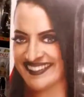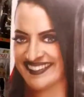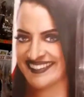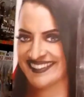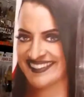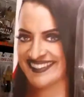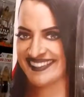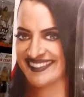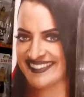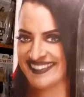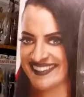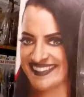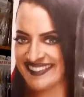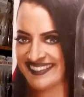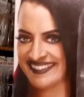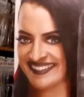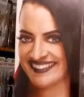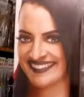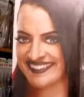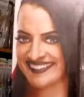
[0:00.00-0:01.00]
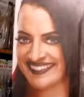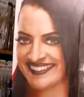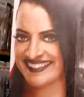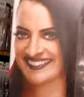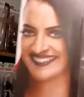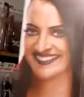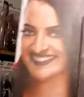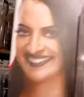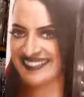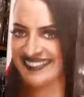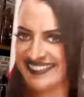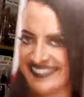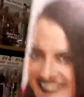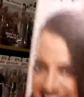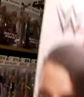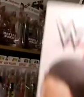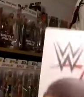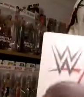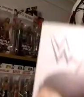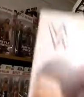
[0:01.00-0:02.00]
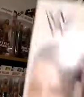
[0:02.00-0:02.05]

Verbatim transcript: up the full set nearly today.